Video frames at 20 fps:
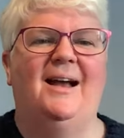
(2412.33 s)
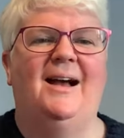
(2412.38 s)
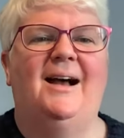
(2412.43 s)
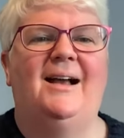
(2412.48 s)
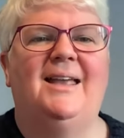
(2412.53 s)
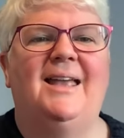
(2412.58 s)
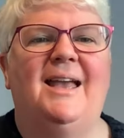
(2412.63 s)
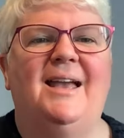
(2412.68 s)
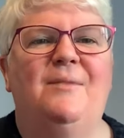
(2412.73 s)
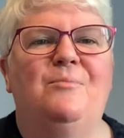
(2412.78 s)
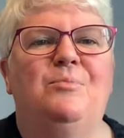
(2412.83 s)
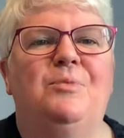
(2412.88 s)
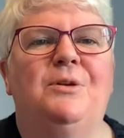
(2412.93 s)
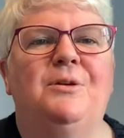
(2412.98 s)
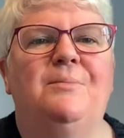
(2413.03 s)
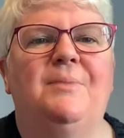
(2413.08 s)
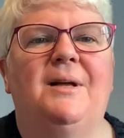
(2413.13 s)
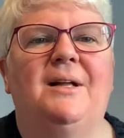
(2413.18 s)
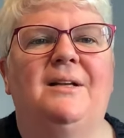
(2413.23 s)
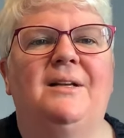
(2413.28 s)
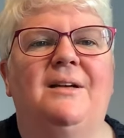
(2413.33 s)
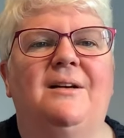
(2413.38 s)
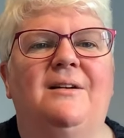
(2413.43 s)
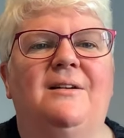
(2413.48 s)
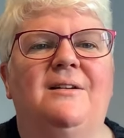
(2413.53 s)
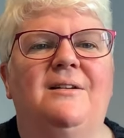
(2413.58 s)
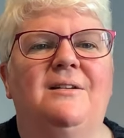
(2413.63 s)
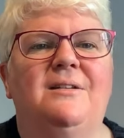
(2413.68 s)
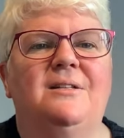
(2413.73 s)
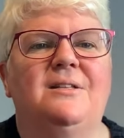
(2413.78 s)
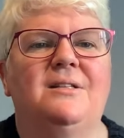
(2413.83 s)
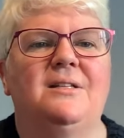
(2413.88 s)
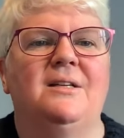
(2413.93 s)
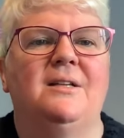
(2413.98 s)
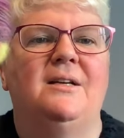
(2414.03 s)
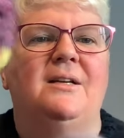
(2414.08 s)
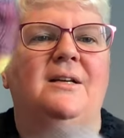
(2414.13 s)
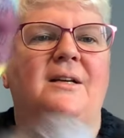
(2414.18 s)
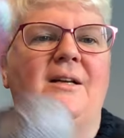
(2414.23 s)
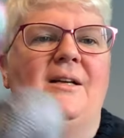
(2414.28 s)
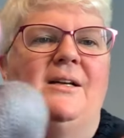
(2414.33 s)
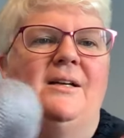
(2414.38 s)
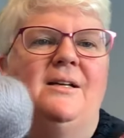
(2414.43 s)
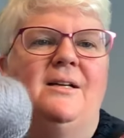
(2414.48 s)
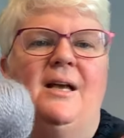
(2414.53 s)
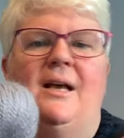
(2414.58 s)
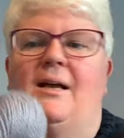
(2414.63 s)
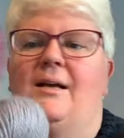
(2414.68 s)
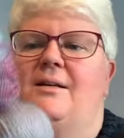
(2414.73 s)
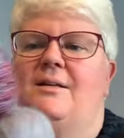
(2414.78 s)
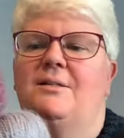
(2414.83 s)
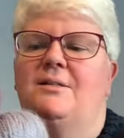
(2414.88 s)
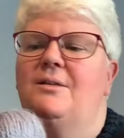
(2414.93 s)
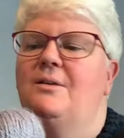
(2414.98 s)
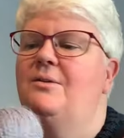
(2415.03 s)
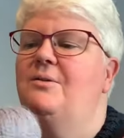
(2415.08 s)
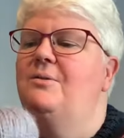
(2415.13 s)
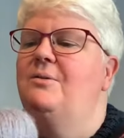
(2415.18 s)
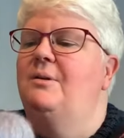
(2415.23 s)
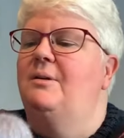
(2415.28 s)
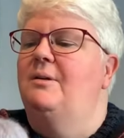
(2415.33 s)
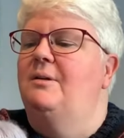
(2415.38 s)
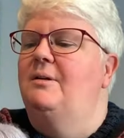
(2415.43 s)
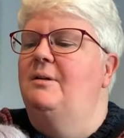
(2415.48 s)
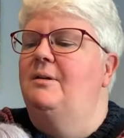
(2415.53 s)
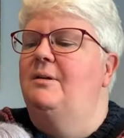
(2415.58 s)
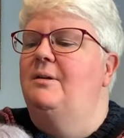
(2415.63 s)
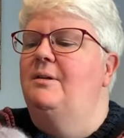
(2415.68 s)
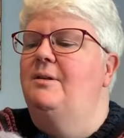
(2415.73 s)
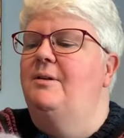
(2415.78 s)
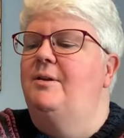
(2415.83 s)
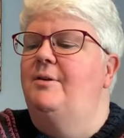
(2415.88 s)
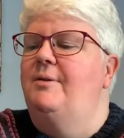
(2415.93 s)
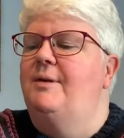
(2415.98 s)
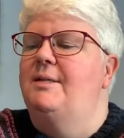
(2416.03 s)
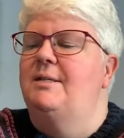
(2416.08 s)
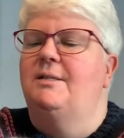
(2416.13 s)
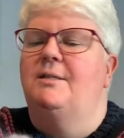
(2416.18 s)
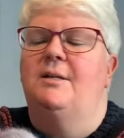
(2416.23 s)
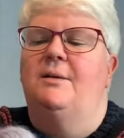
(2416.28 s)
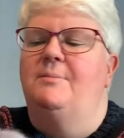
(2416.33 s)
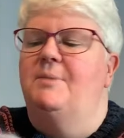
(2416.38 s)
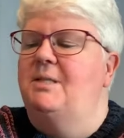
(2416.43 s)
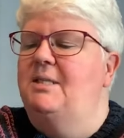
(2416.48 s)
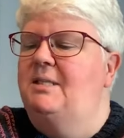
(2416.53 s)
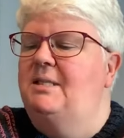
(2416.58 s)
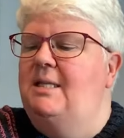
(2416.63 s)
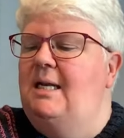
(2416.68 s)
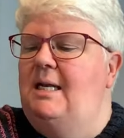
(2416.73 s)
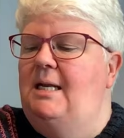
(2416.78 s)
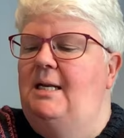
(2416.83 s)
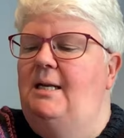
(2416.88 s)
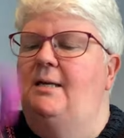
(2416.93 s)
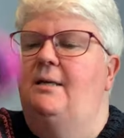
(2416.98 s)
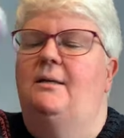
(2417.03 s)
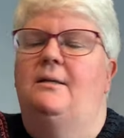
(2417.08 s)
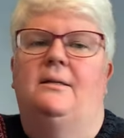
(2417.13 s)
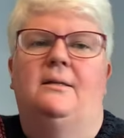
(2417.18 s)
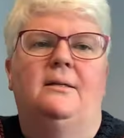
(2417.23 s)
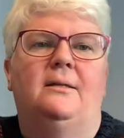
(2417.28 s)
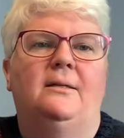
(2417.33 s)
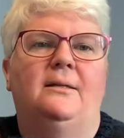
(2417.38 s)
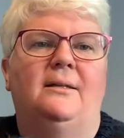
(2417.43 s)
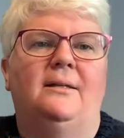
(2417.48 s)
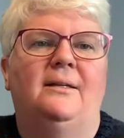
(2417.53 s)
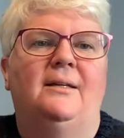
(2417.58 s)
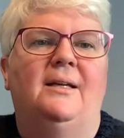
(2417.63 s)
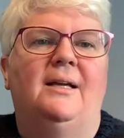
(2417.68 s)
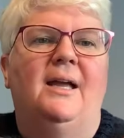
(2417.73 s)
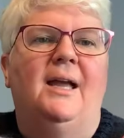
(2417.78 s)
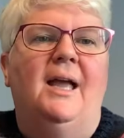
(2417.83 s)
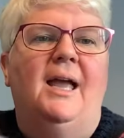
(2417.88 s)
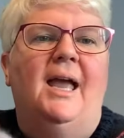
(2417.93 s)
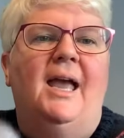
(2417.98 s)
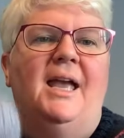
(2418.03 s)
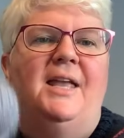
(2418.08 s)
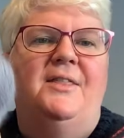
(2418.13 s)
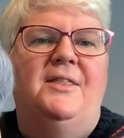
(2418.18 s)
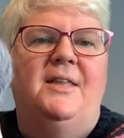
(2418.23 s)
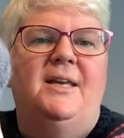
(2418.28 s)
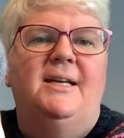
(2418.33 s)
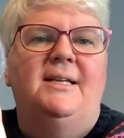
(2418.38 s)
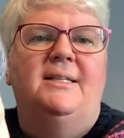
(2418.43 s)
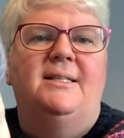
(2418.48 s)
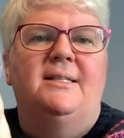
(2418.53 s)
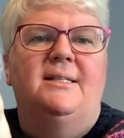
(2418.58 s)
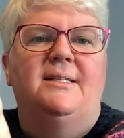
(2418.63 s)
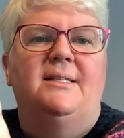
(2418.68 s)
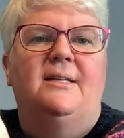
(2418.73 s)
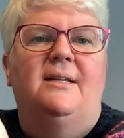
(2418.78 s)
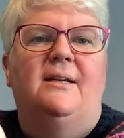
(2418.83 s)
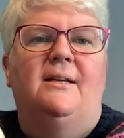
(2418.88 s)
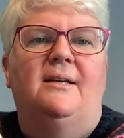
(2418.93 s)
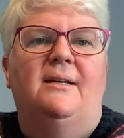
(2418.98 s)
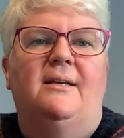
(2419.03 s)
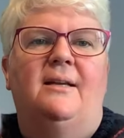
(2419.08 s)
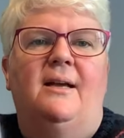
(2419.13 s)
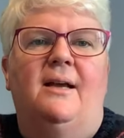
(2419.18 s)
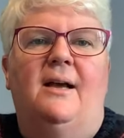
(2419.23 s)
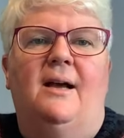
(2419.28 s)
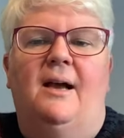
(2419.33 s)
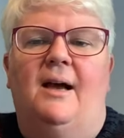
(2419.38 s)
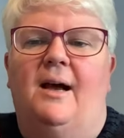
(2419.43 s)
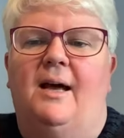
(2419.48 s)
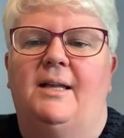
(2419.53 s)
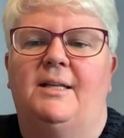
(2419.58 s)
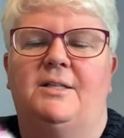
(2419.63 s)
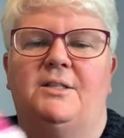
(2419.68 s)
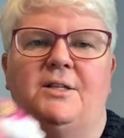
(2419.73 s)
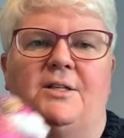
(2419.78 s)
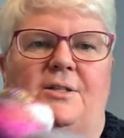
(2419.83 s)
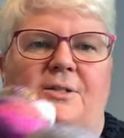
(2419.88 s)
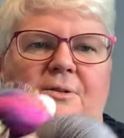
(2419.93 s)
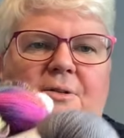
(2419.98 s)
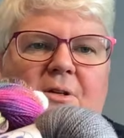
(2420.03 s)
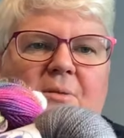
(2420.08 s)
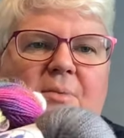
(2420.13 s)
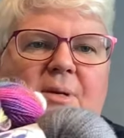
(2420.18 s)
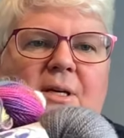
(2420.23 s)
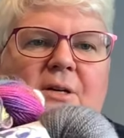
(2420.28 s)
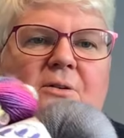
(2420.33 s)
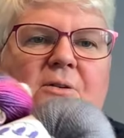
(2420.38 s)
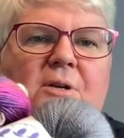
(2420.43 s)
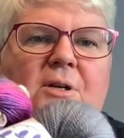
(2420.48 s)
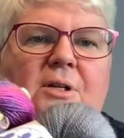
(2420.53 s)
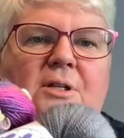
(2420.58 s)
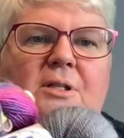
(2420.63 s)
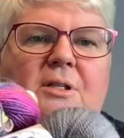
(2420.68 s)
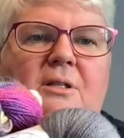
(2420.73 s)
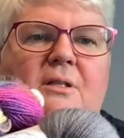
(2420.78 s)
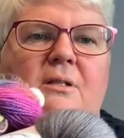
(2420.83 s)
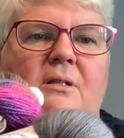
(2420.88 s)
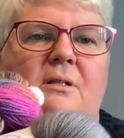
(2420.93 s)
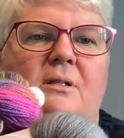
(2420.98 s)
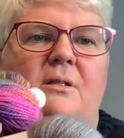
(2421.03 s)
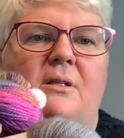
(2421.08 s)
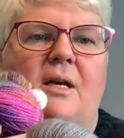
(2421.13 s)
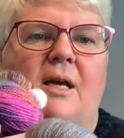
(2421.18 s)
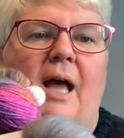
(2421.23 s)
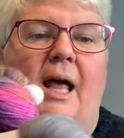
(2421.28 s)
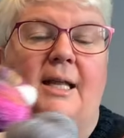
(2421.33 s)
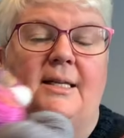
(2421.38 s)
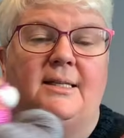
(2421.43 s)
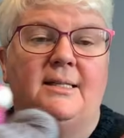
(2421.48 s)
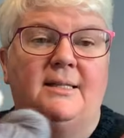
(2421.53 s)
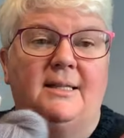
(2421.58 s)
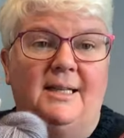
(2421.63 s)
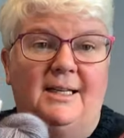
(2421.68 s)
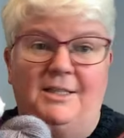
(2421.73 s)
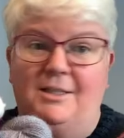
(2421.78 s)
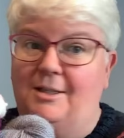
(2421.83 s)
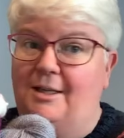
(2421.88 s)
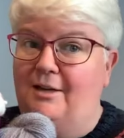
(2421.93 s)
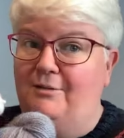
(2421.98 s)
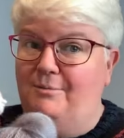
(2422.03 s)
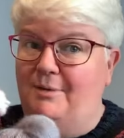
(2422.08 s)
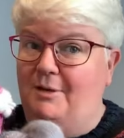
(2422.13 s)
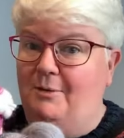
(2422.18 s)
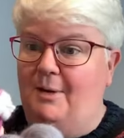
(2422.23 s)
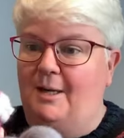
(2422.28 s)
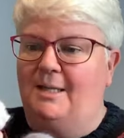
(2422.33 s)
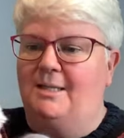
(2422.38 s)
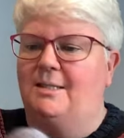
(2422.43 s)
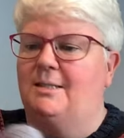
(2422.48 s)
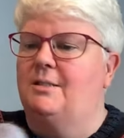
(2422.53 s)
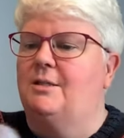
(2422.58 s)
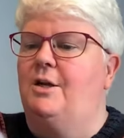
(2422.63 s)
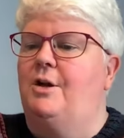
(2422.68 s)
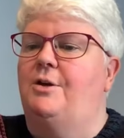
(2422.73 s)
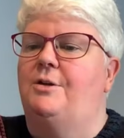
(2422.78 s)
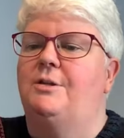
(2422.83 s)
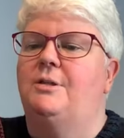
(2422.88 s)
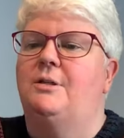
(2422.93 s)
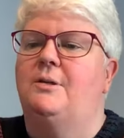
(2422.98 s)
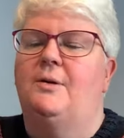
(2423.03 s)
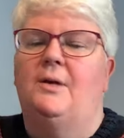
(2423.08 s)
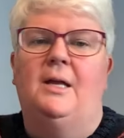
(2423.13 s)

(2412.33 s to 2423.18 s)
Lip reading: Again, Bluebell yarns. So there is some steel in this. It's just going to be gorgeous. As I say, she gave me quite a discount.